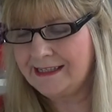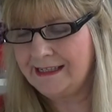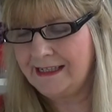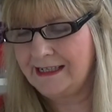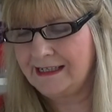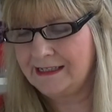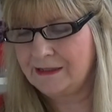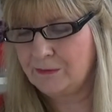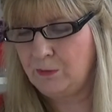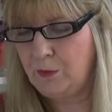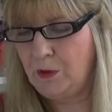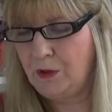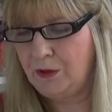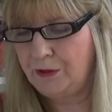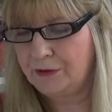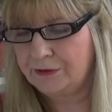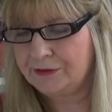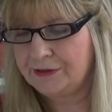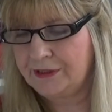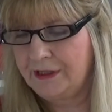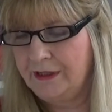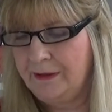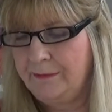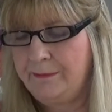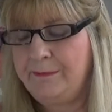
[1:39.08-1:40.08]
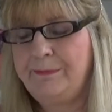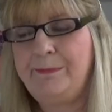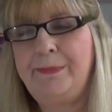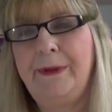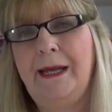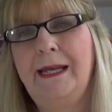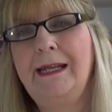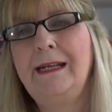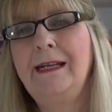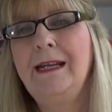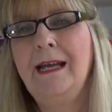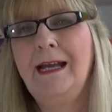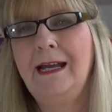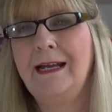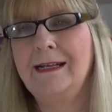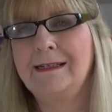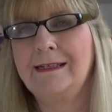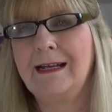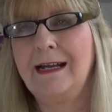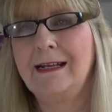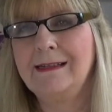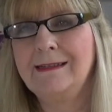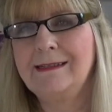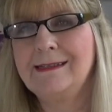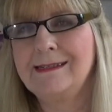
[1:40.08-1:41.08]
is what
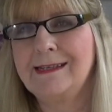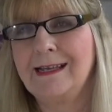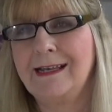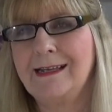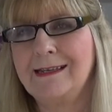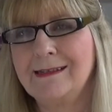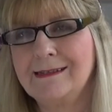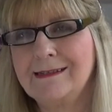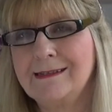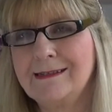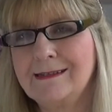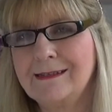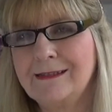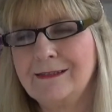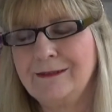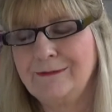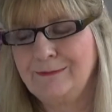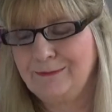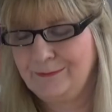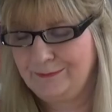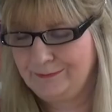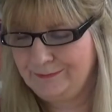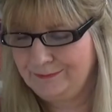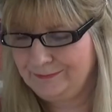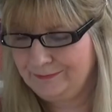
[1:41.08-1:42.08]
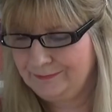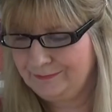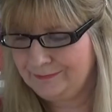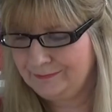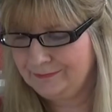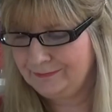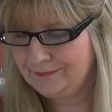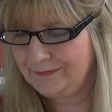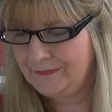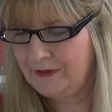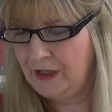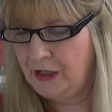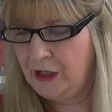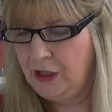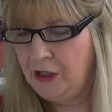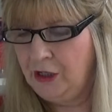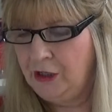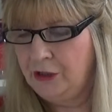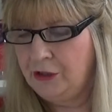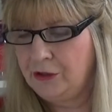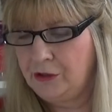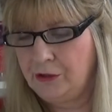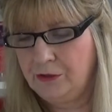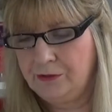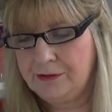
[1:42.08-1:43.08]
Ben-Hadad says,
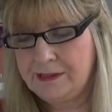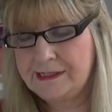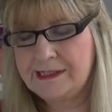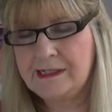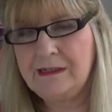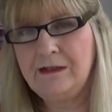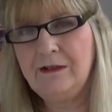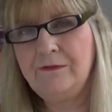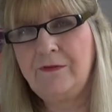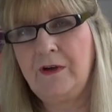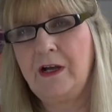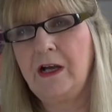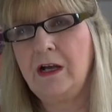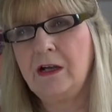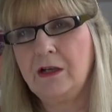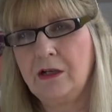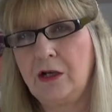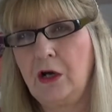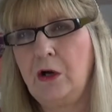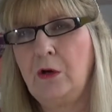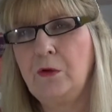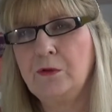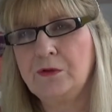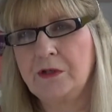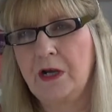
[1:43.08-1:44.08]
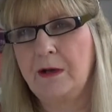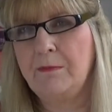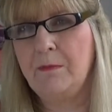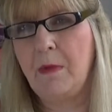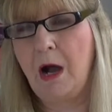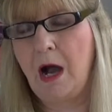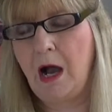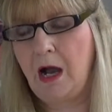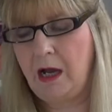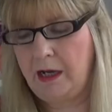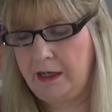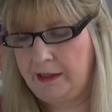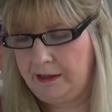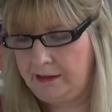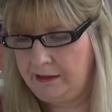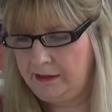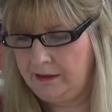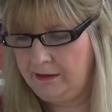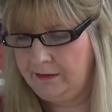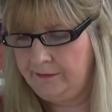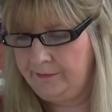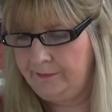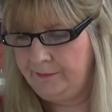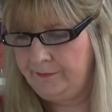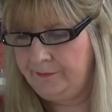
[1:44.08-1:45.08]
your silver and gold are
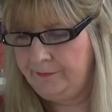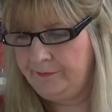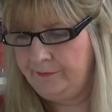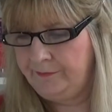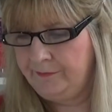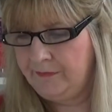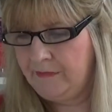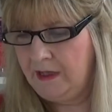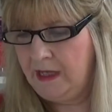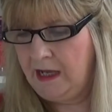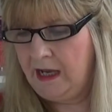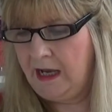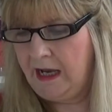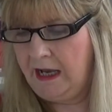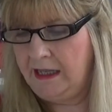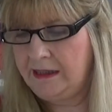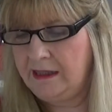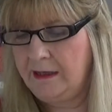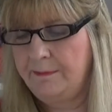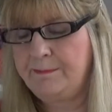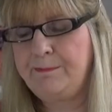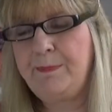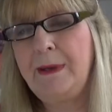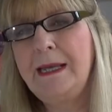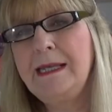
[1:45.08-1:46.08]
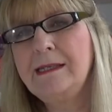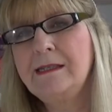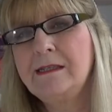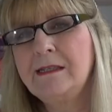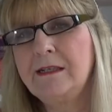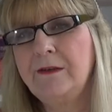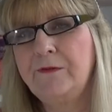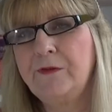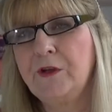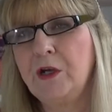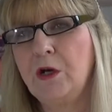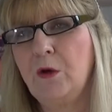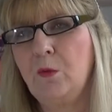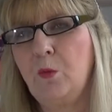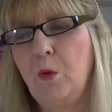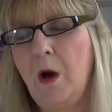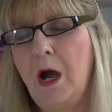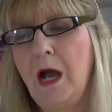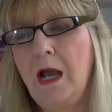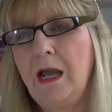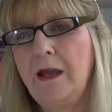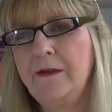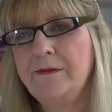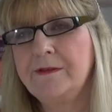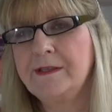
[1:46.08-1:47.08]
mine, and the best of your
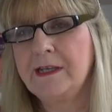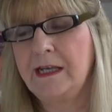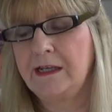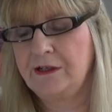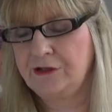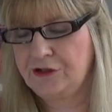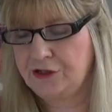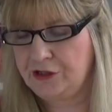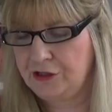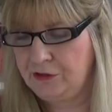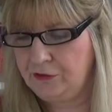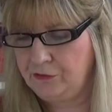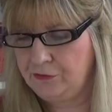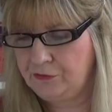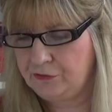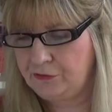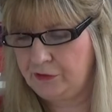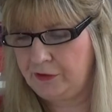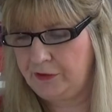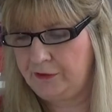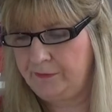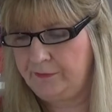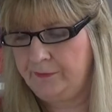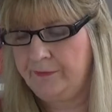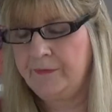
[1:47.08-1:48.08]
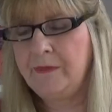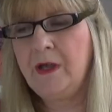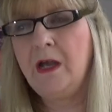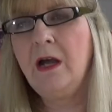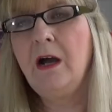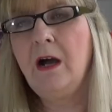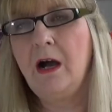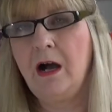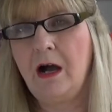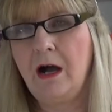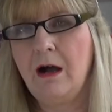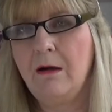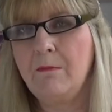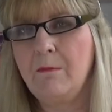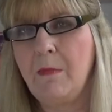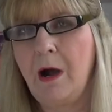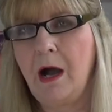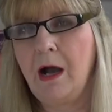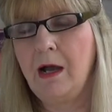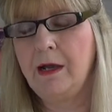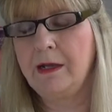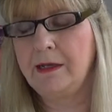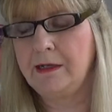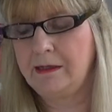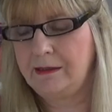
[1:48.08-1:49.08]
wives and children are
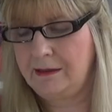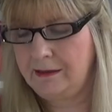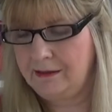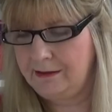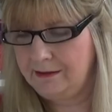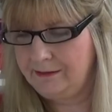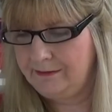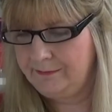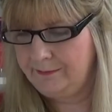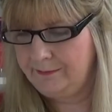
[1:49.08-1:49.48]
mine."